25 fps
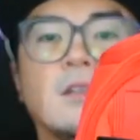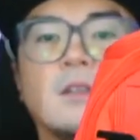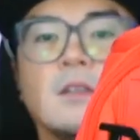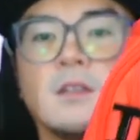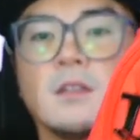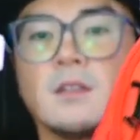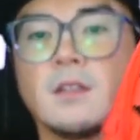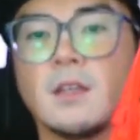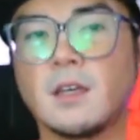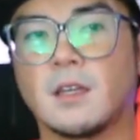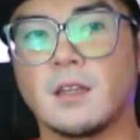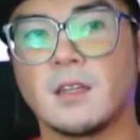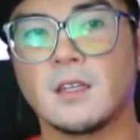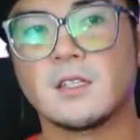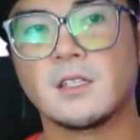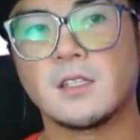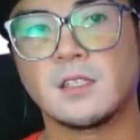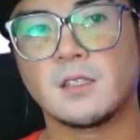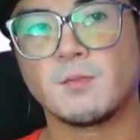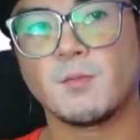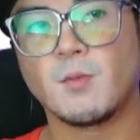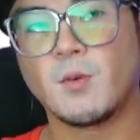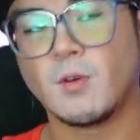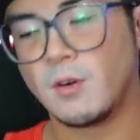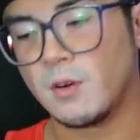Like this
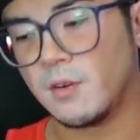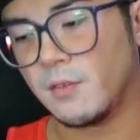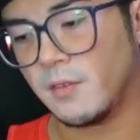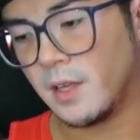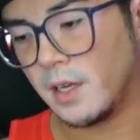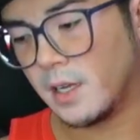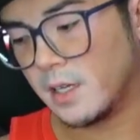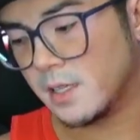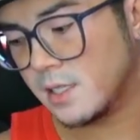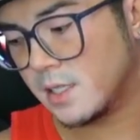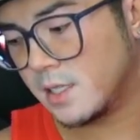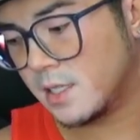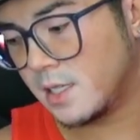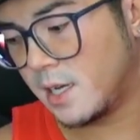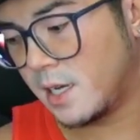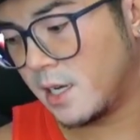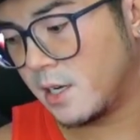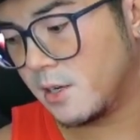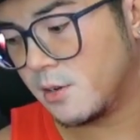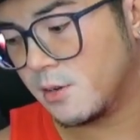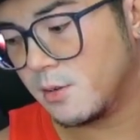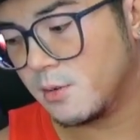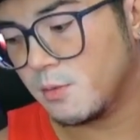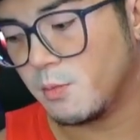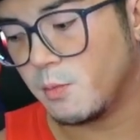is more of like a
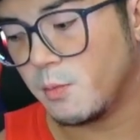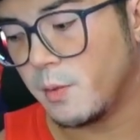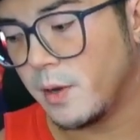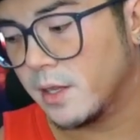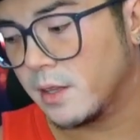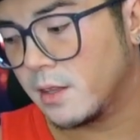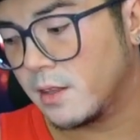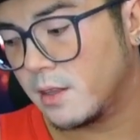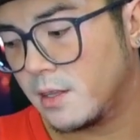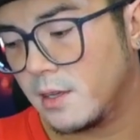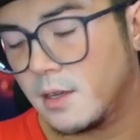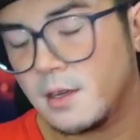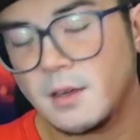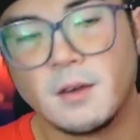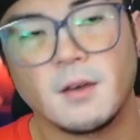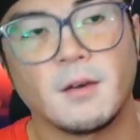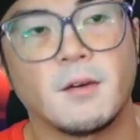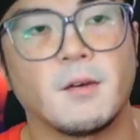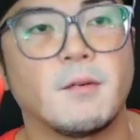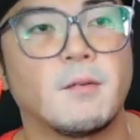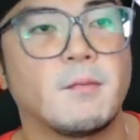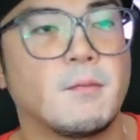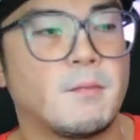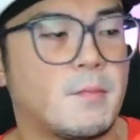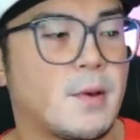standard width
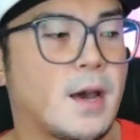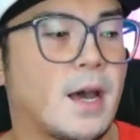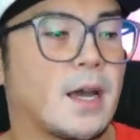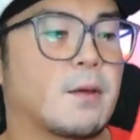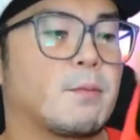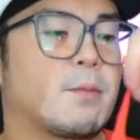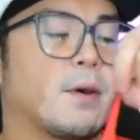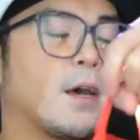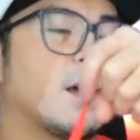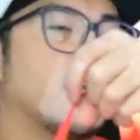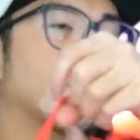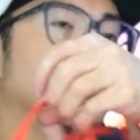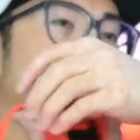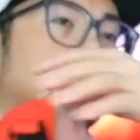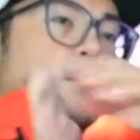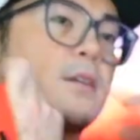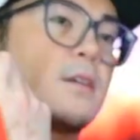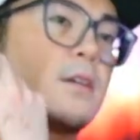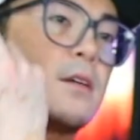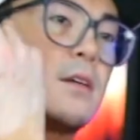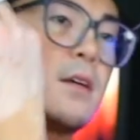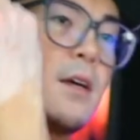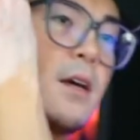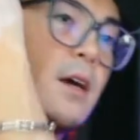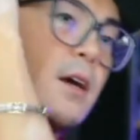backpack.
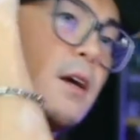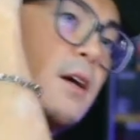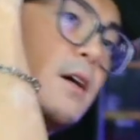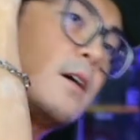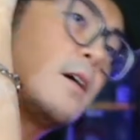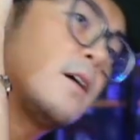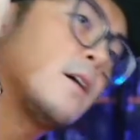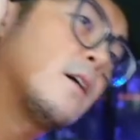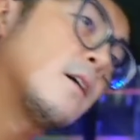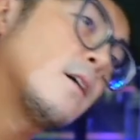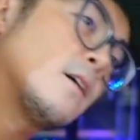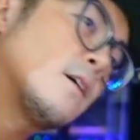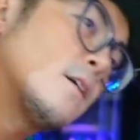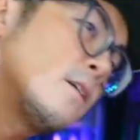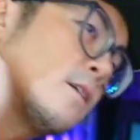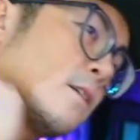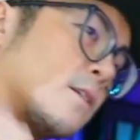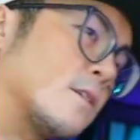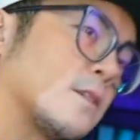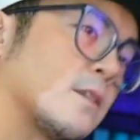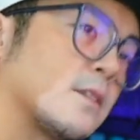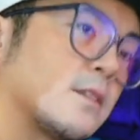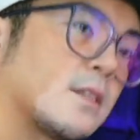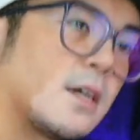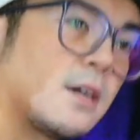
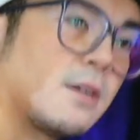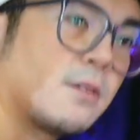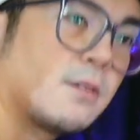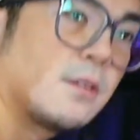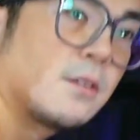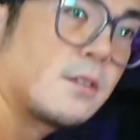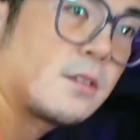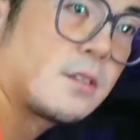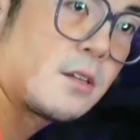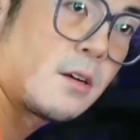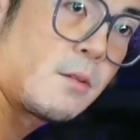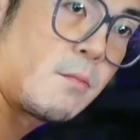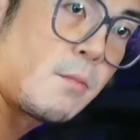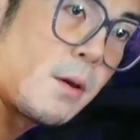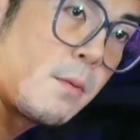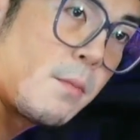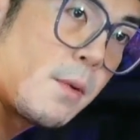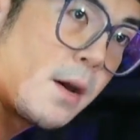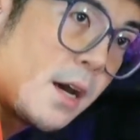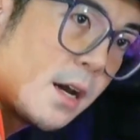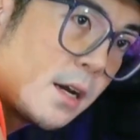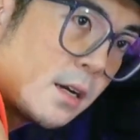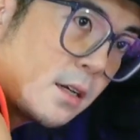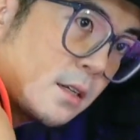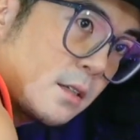This is how it looks on my
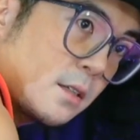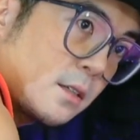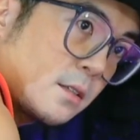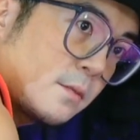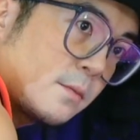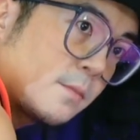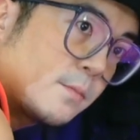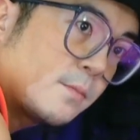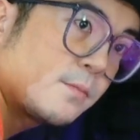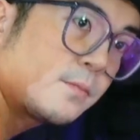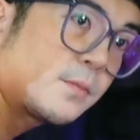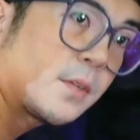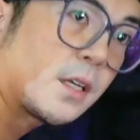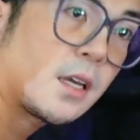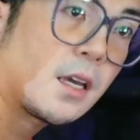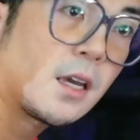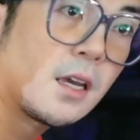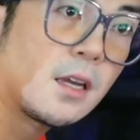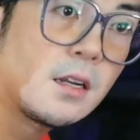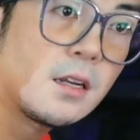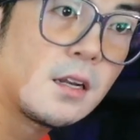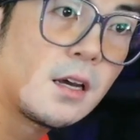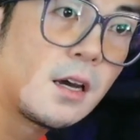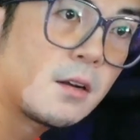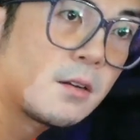back.
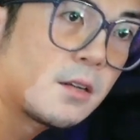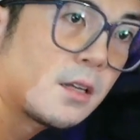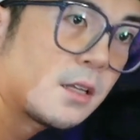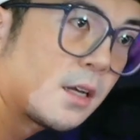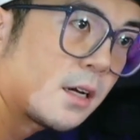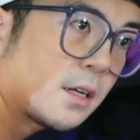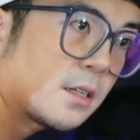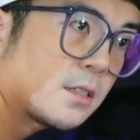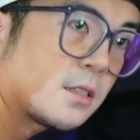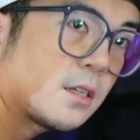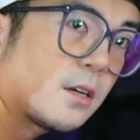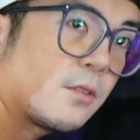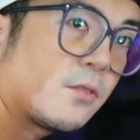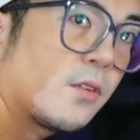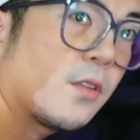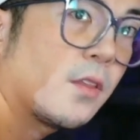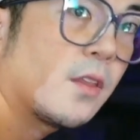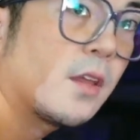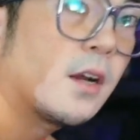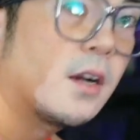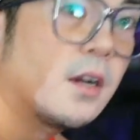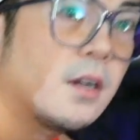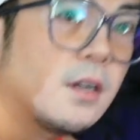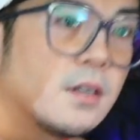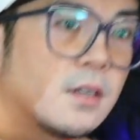Again, not a lot of stuff in
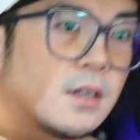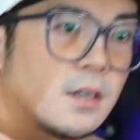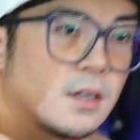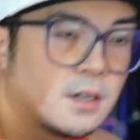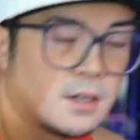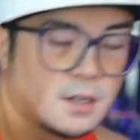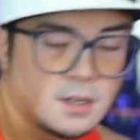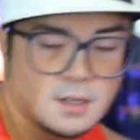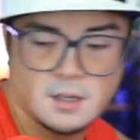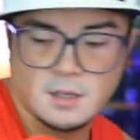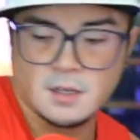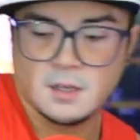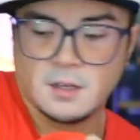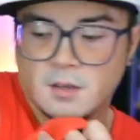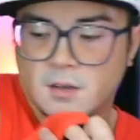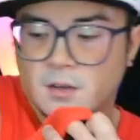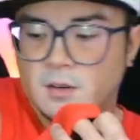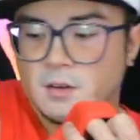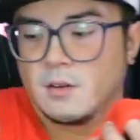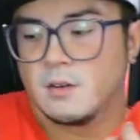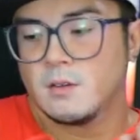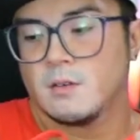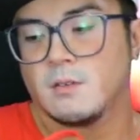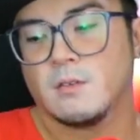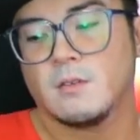there.
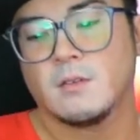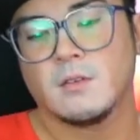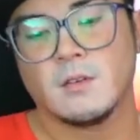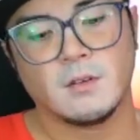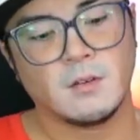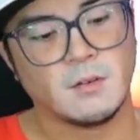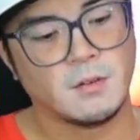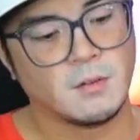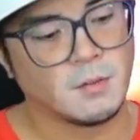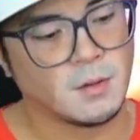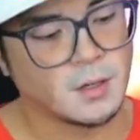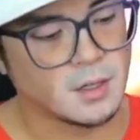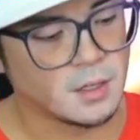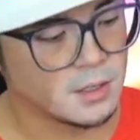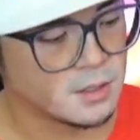What I'll